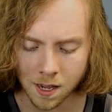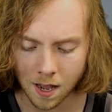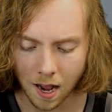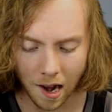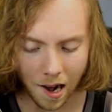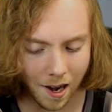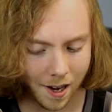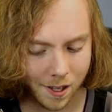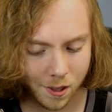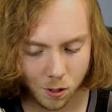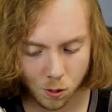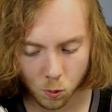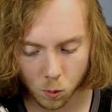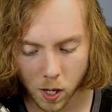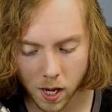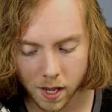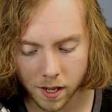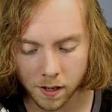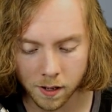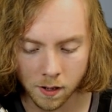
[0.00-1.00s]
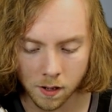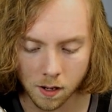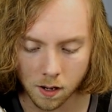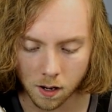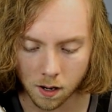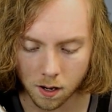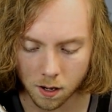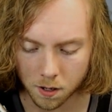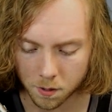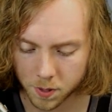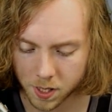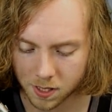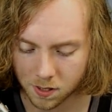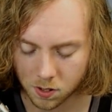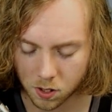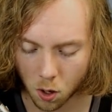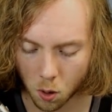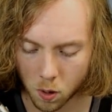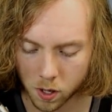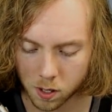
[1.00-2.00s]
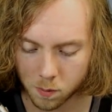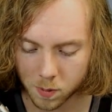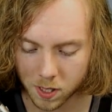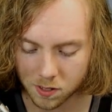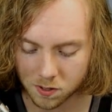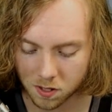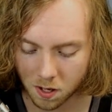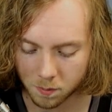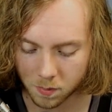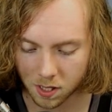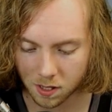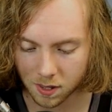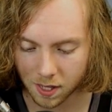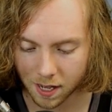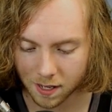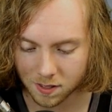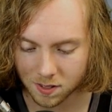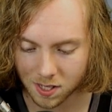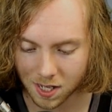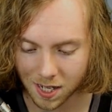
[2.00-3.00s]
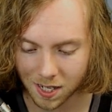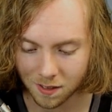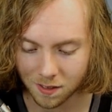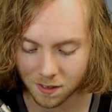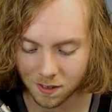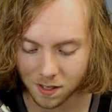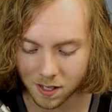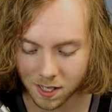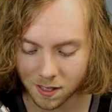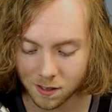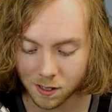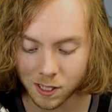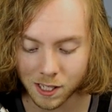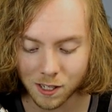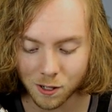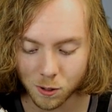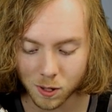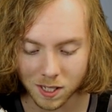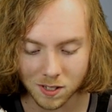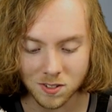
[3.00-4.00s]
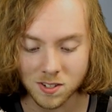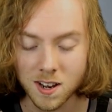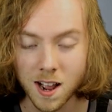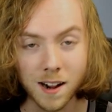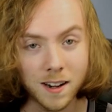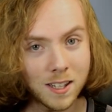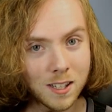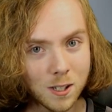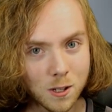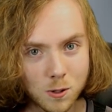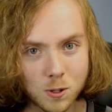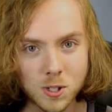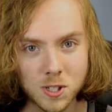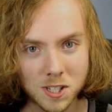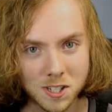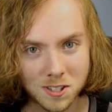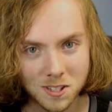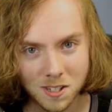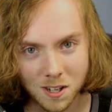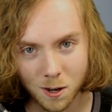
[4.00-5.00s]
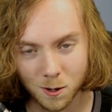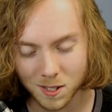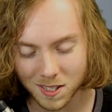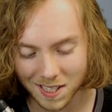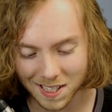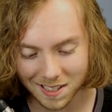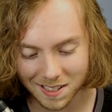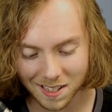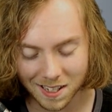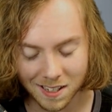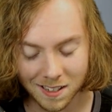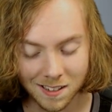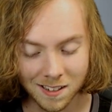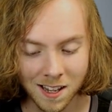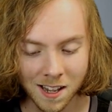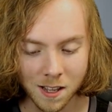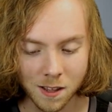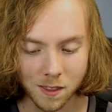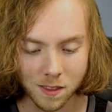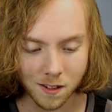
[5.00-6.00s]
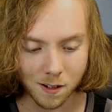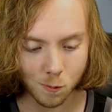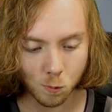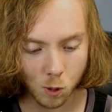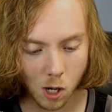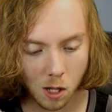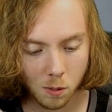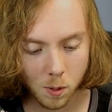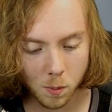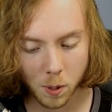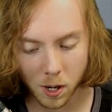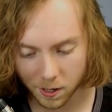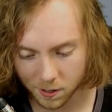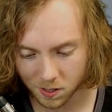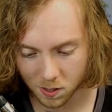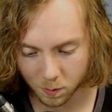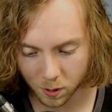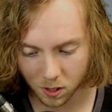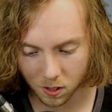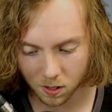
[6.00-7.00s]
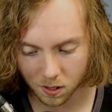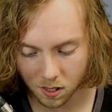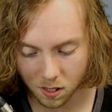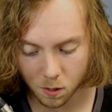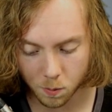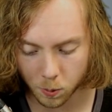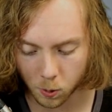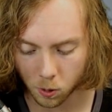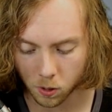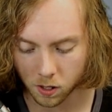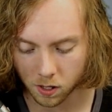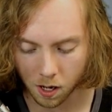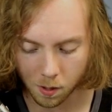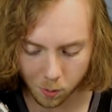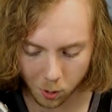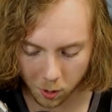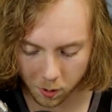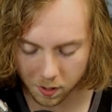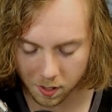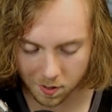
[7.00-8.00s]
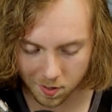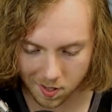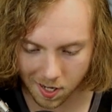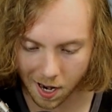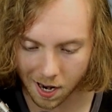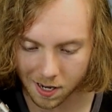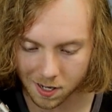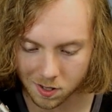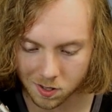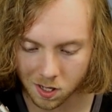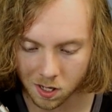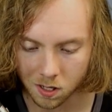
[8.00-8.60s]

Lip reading: Either way, it's going to be something that's in the queue that's not useless. It's in the realm of possibility that you pull a couple of these guys.